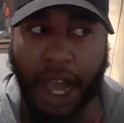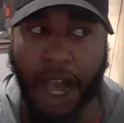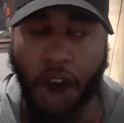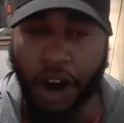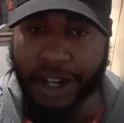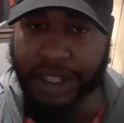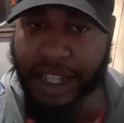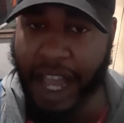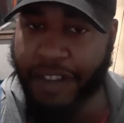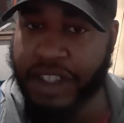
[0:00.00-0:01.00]

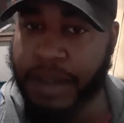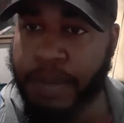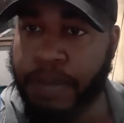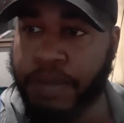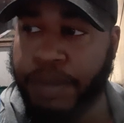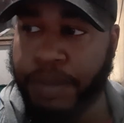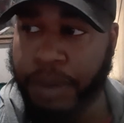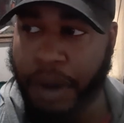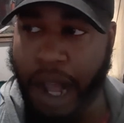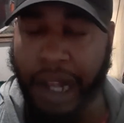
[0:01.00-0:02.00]
honestly, I've
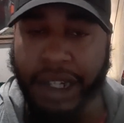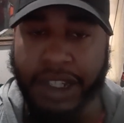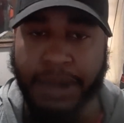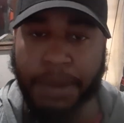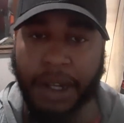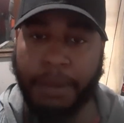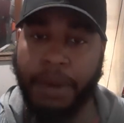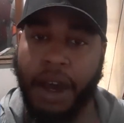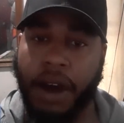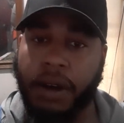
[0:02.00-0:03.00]
probably spent
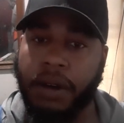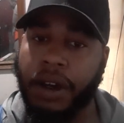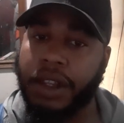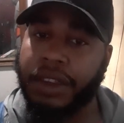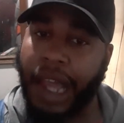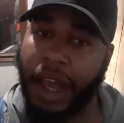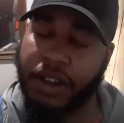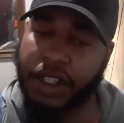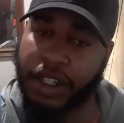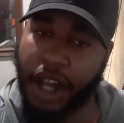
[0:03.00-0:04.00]
about
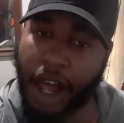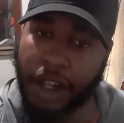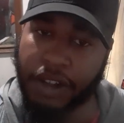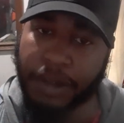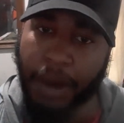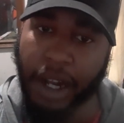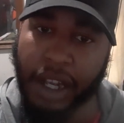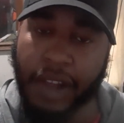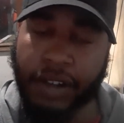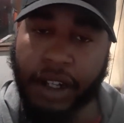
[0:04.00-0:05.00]
$1,000, about
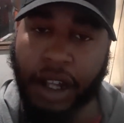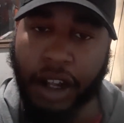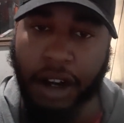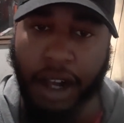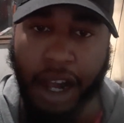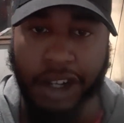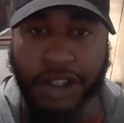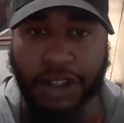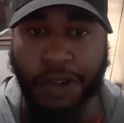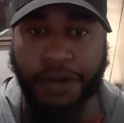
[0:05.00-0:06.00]
$1,100
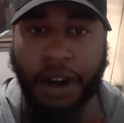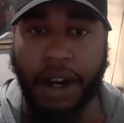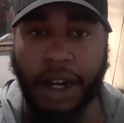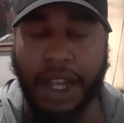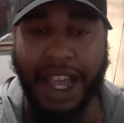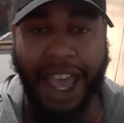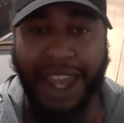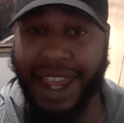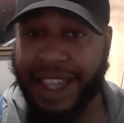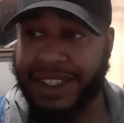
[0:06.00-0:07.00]
so far.
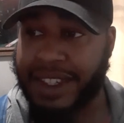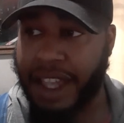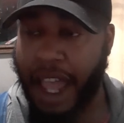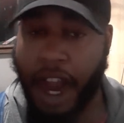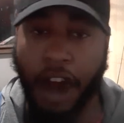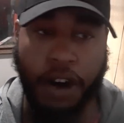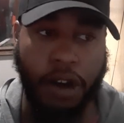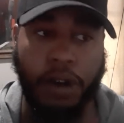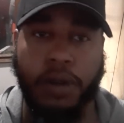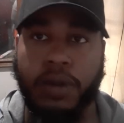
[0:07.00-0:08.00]
And that's
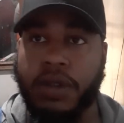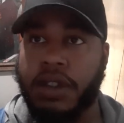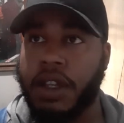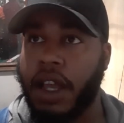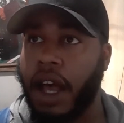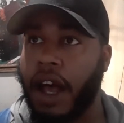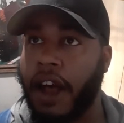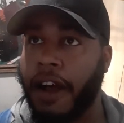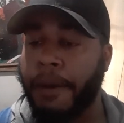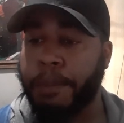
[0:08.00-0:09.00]
arrows,
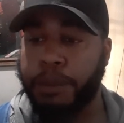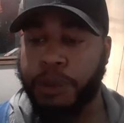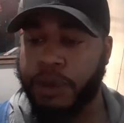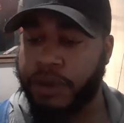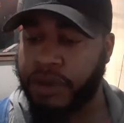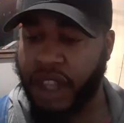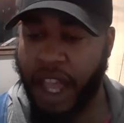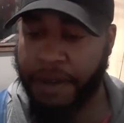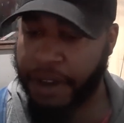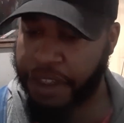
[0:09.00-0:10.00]

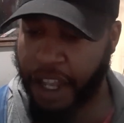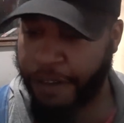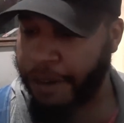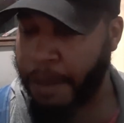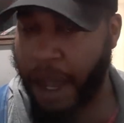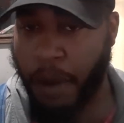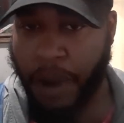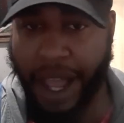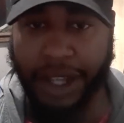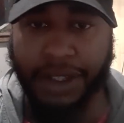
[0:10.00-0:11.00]
everything from my
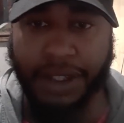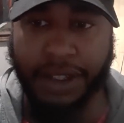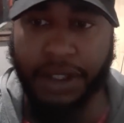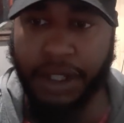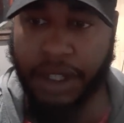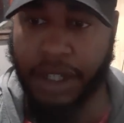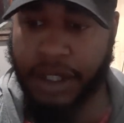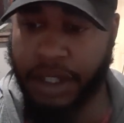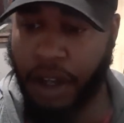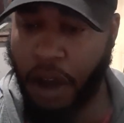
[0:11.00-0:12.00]
wax
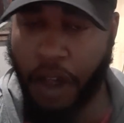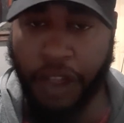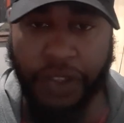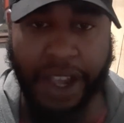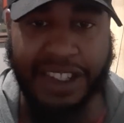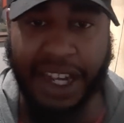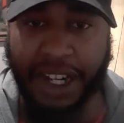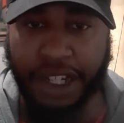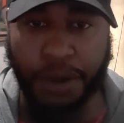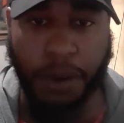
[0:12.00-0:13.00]
to all the things I
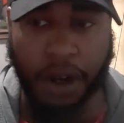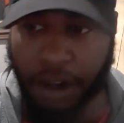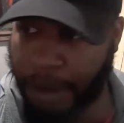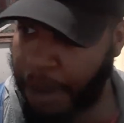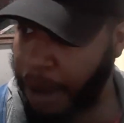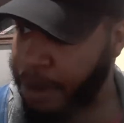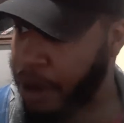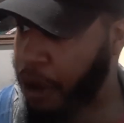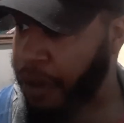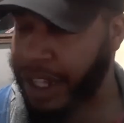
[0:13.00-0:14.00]
need to work on my
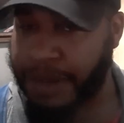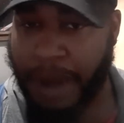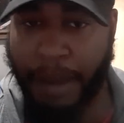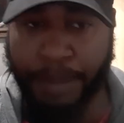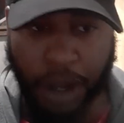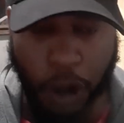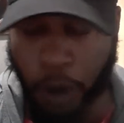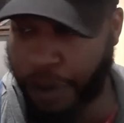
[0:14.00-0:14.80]
bow. That's my bow.